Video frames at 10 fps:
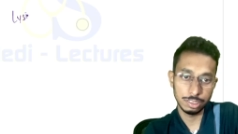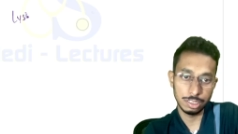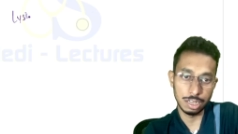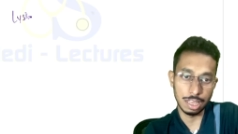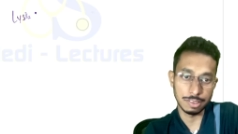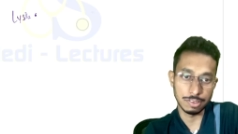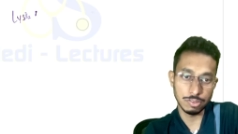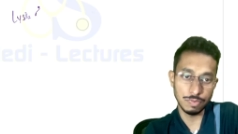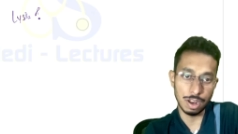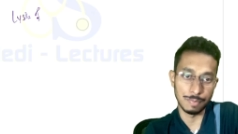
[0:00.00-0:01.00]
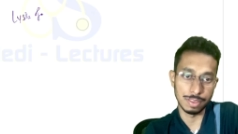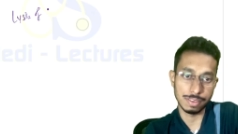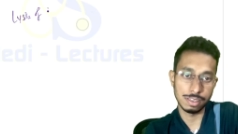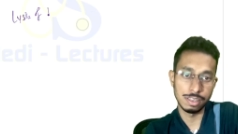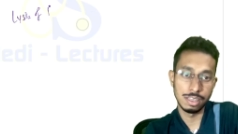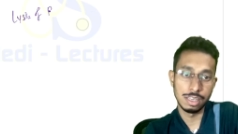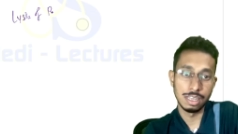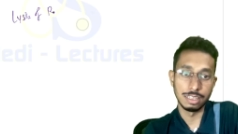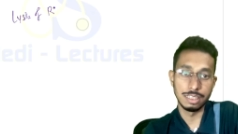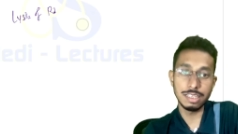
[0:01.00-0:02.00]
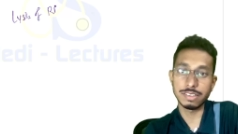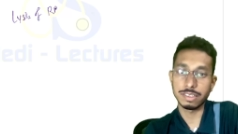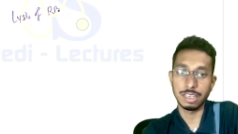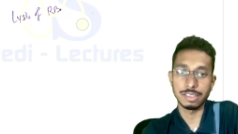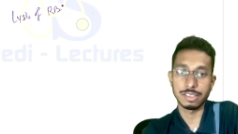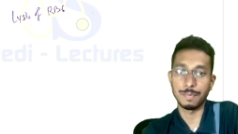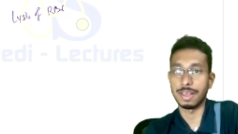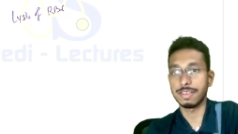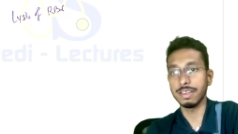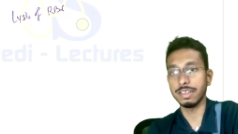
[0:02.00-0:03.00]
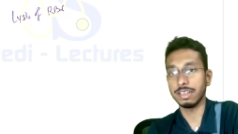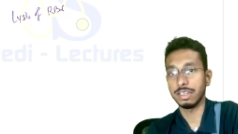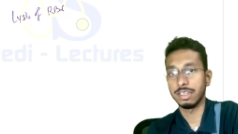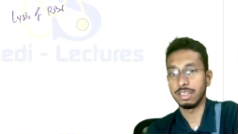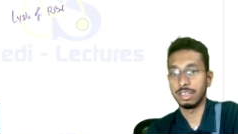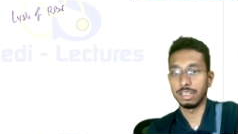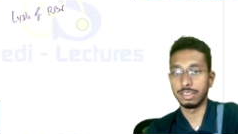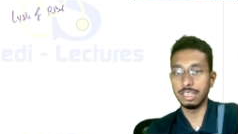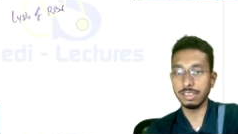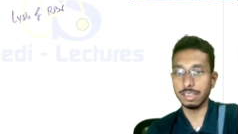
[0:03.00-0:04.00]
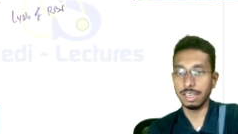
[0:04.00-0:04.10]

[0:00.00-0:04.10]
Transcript: Lysis of RBC. This is the basic this